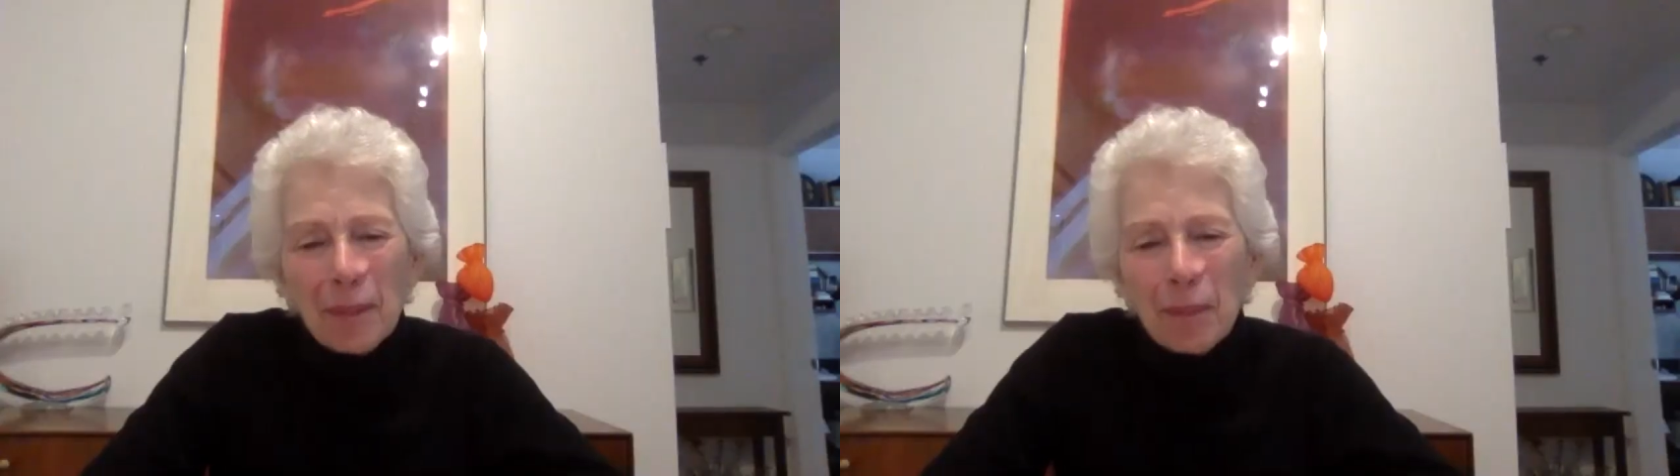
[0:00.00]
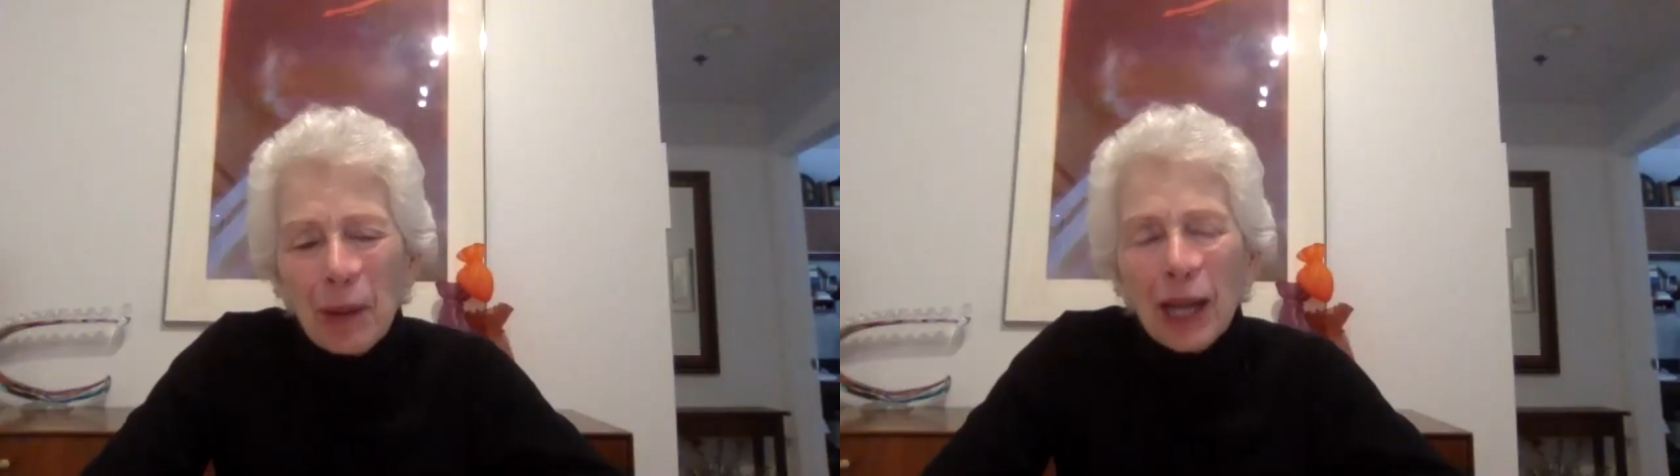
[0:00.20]

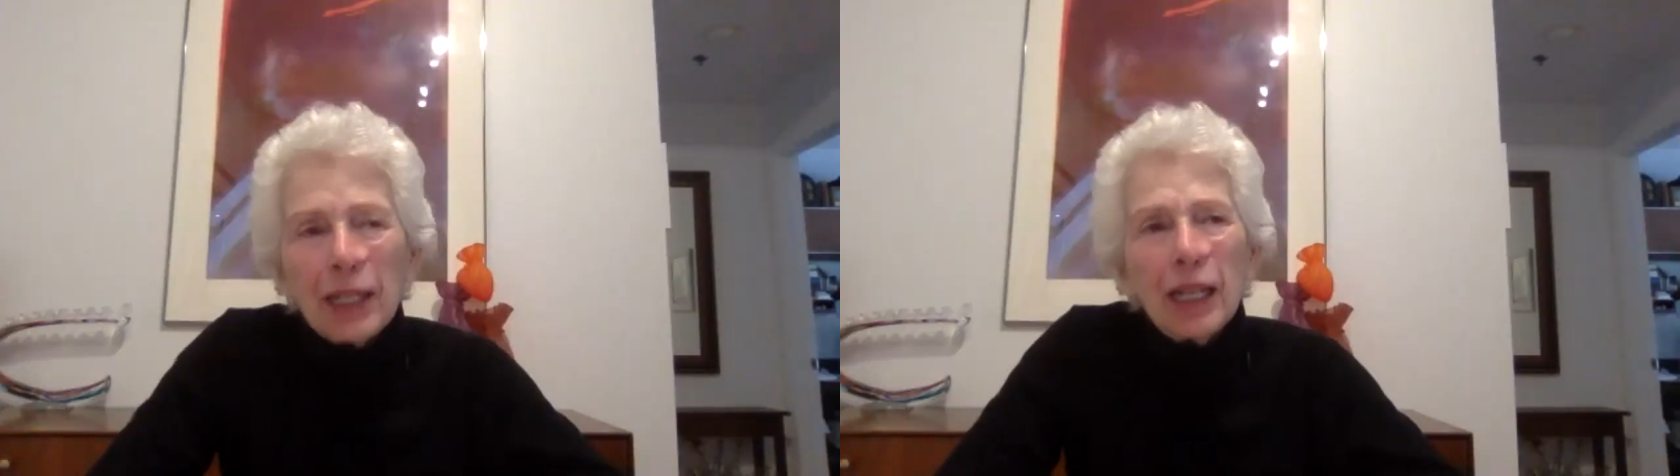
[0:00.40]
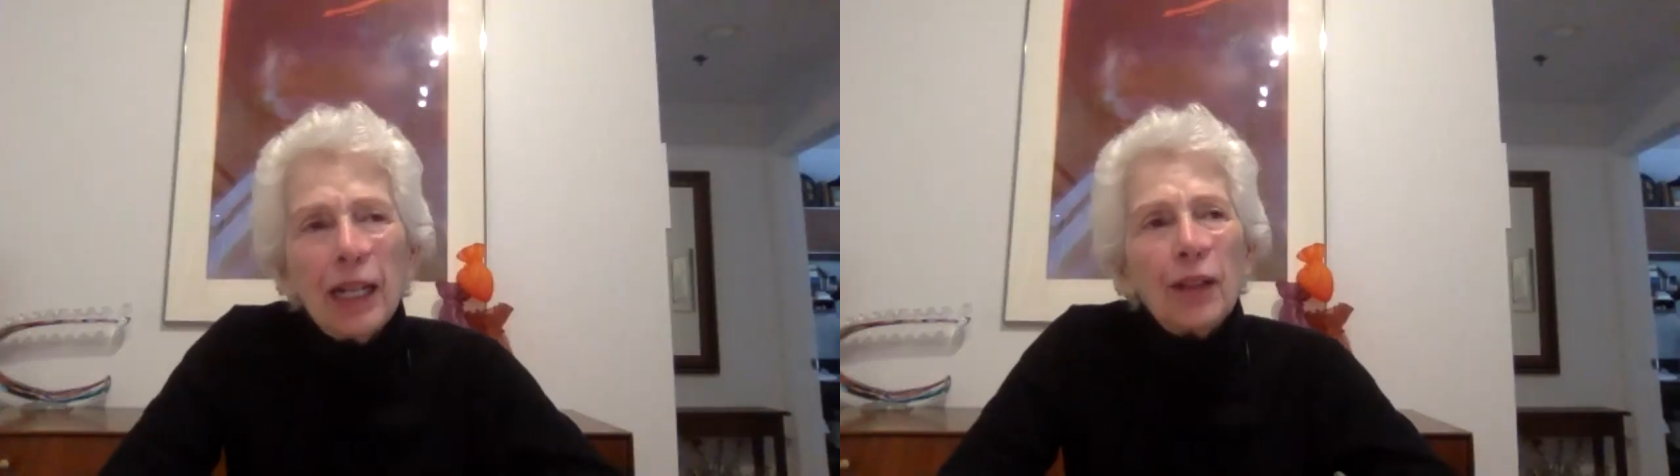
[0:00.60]
but
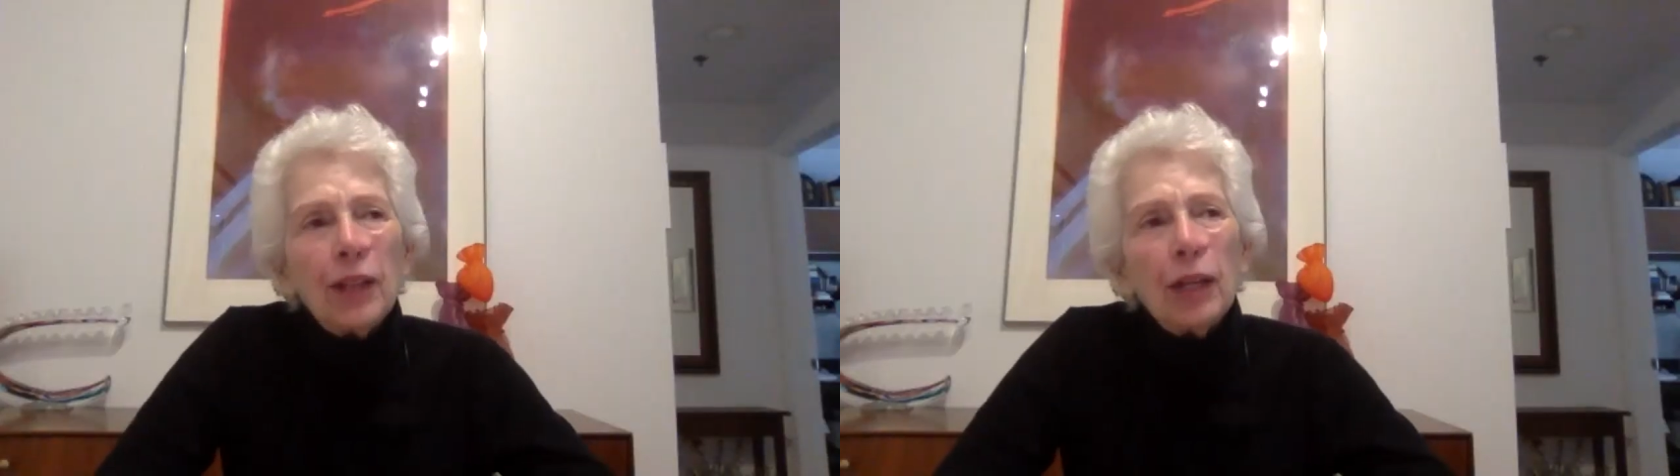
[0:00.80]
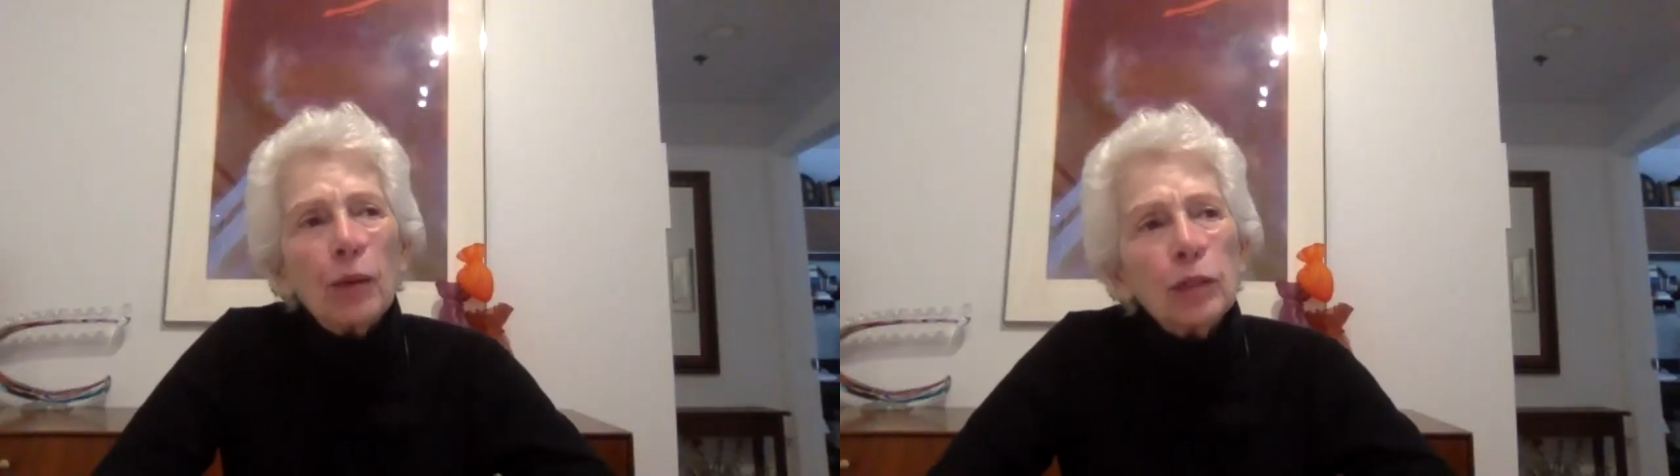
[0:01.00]

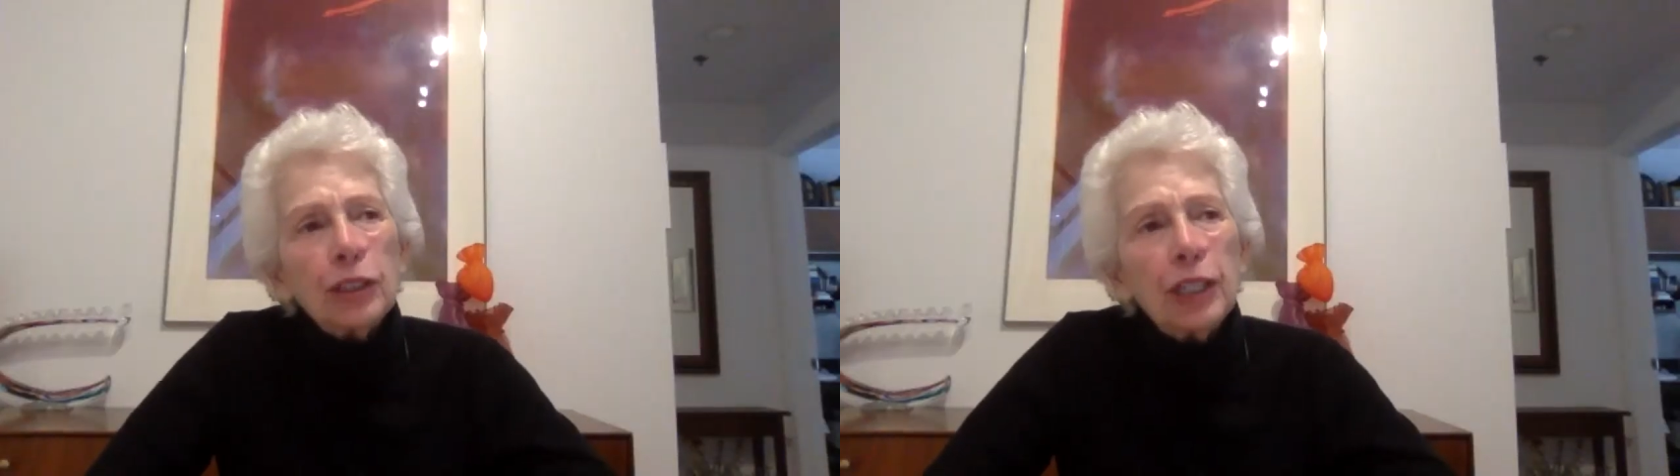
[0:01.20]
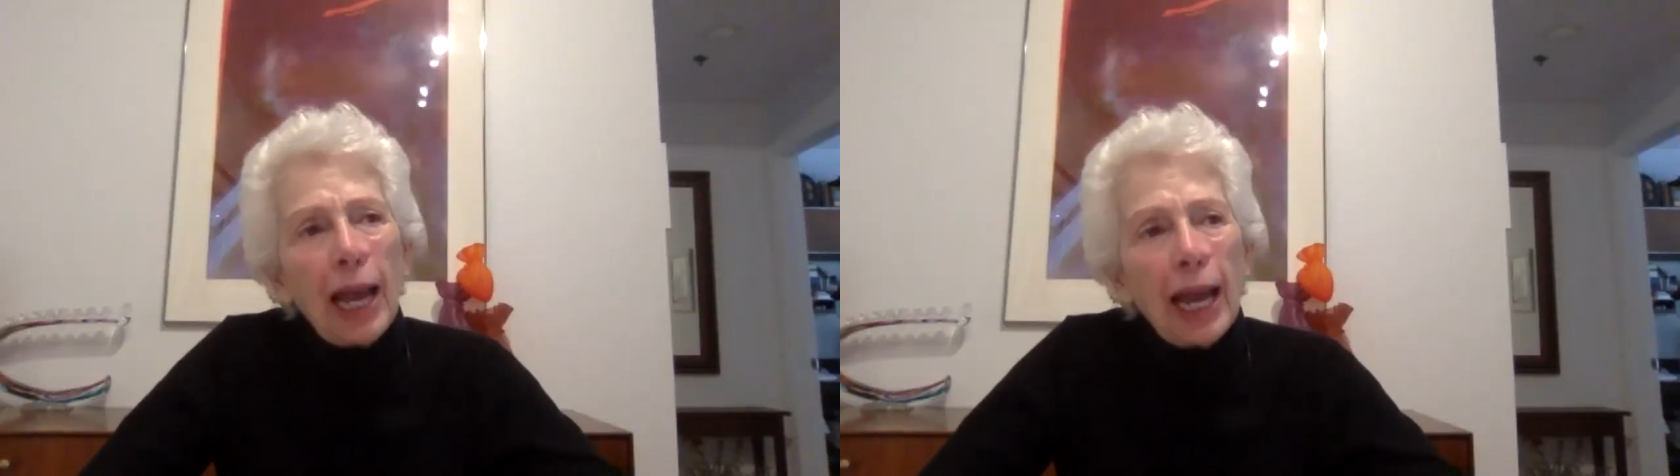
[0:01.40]
it
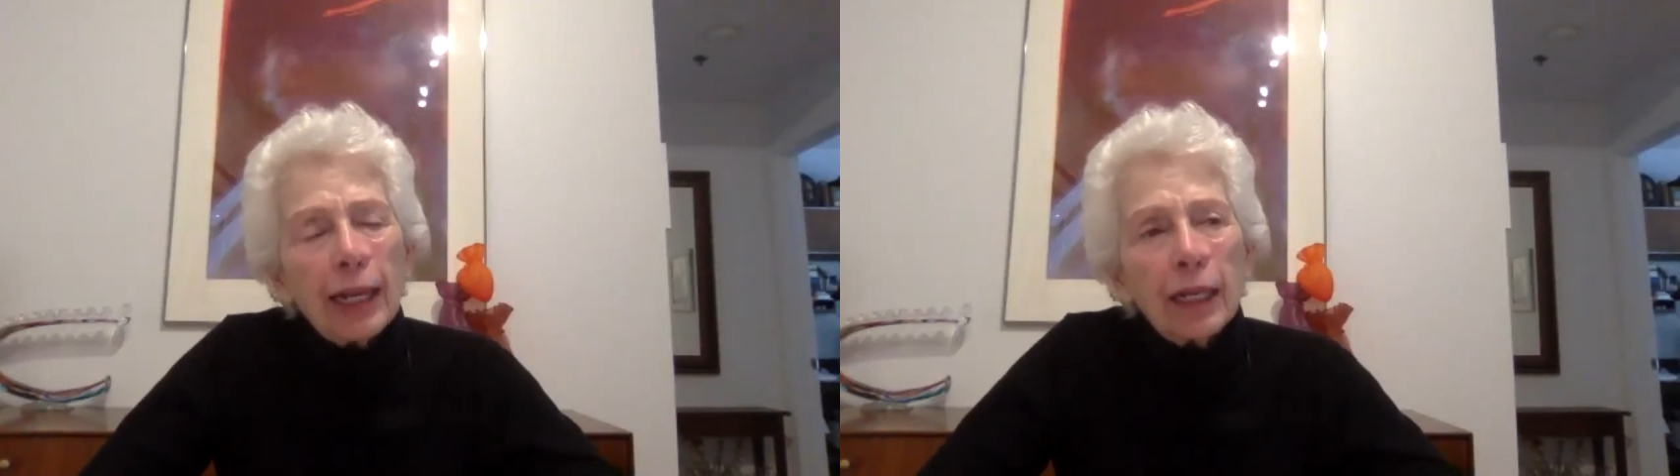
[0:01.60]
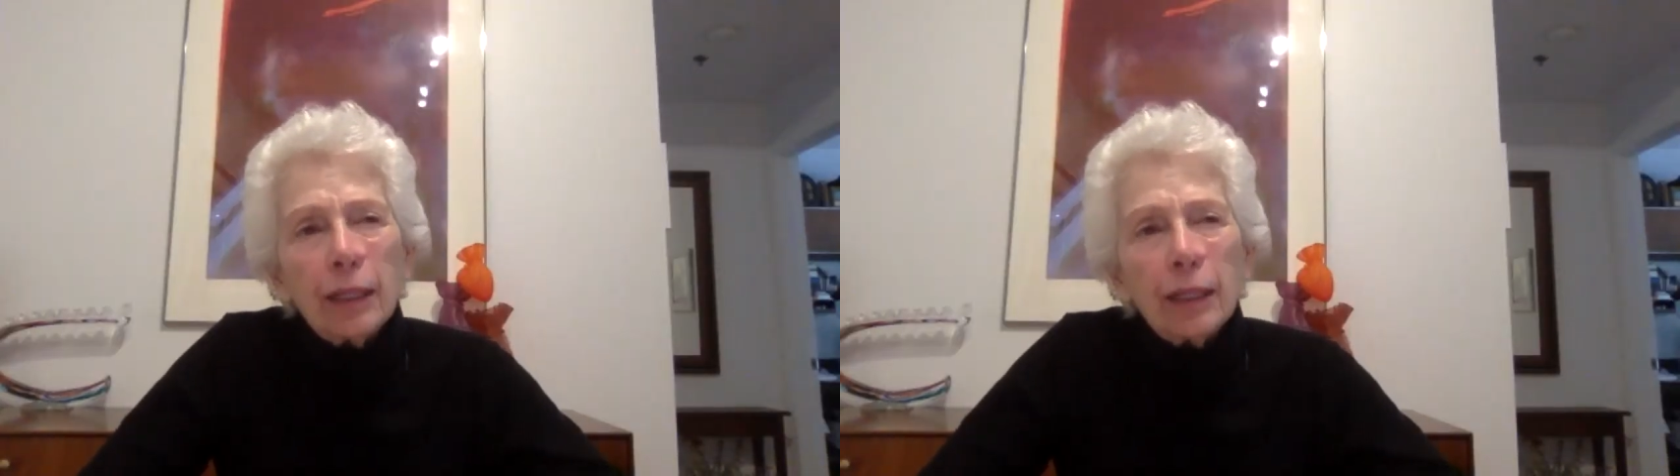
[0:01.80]
was not,